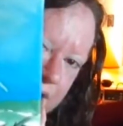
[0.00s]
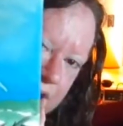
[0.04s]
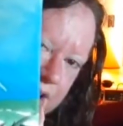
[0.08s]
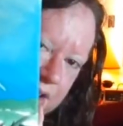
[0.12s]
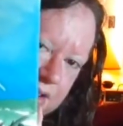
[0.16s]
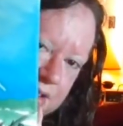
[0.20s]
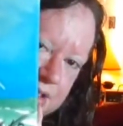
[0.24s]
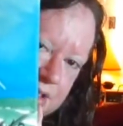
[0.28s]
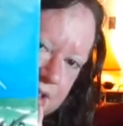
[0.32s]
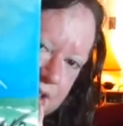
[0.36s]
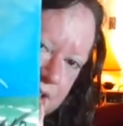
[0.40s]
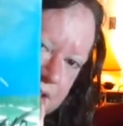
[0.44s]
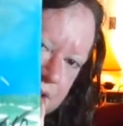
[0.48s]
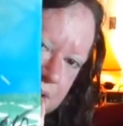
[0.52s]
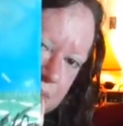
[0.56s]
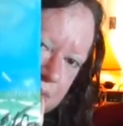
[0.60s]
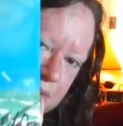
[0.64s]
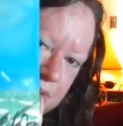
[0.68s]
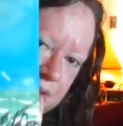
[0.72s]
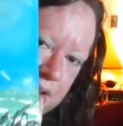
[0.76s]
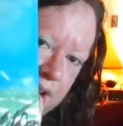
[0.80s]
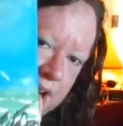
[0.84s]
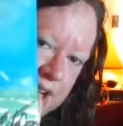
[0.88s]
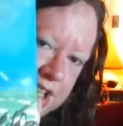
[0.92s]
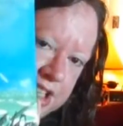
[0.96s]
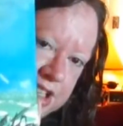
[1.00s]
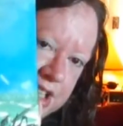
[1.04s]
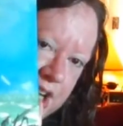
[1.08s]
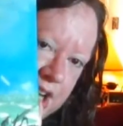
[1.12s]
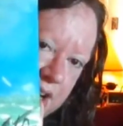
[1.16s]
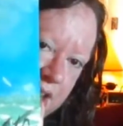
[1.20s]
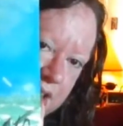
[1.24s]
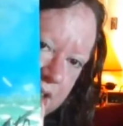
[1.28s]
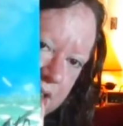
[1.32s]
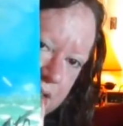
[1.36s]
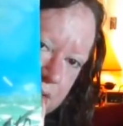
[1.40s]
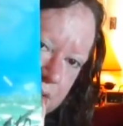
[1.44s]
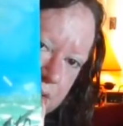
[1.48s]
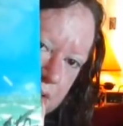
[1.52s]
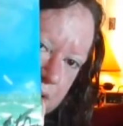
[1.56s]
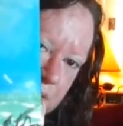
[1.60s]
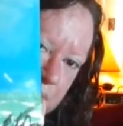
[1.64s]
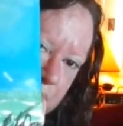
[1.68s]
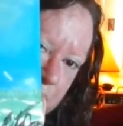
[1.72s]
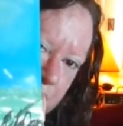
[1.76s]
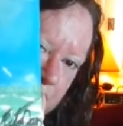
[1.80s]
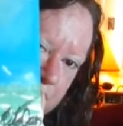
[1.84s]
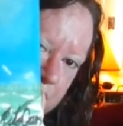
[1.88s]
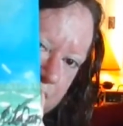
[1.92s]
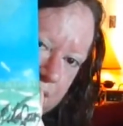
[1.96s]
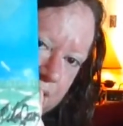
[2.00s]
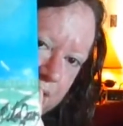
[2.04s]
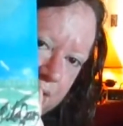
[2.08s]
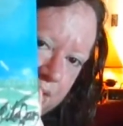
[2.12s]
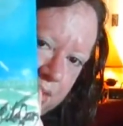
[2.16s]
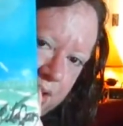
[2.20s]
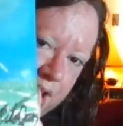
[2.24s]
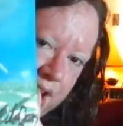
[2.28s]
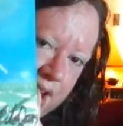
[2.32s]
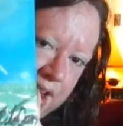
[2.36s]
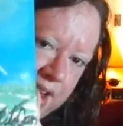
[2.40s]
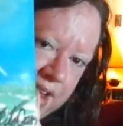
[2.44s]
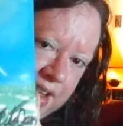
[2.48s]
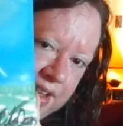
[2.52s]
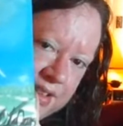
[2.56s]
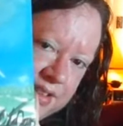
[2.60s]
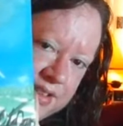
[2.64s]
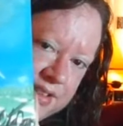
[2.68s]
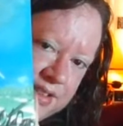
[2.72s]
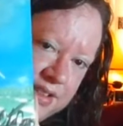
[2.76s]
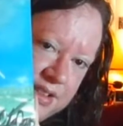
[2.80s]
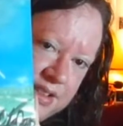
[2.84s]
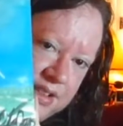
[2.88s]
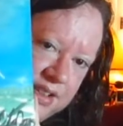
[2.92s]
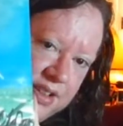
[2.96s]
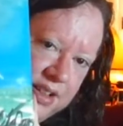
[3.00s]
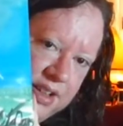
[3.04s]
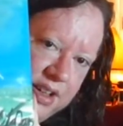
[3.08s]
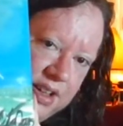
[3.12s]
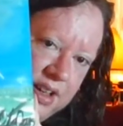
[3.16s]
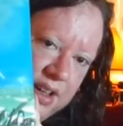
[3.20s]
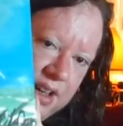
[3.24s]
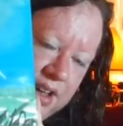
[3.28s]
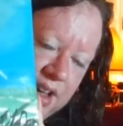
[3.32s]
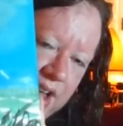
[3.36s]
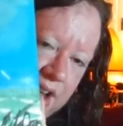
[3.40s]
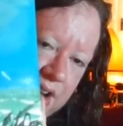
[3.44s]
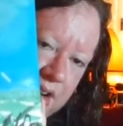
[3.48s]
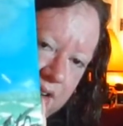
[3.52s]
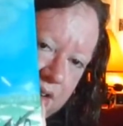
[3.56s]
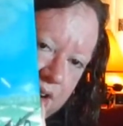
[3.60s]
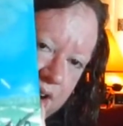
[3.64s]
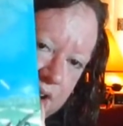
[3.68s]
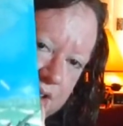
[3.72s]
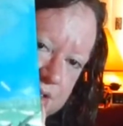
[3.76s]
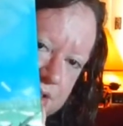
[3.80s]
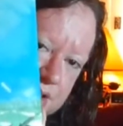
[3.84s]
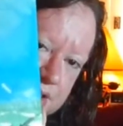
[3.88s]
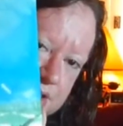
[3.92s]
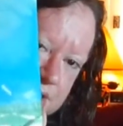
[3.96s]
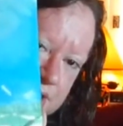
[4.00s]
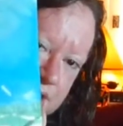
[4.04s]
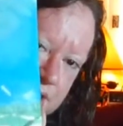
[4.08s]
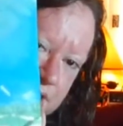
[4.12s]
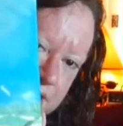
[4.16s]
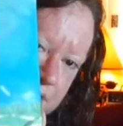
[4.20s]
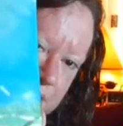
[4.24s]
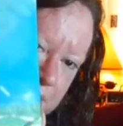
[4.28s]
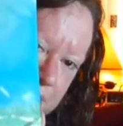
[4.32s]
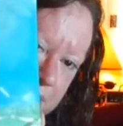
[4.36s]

And you're seeing the moonlight shining through the water in rays, and you're also seeing the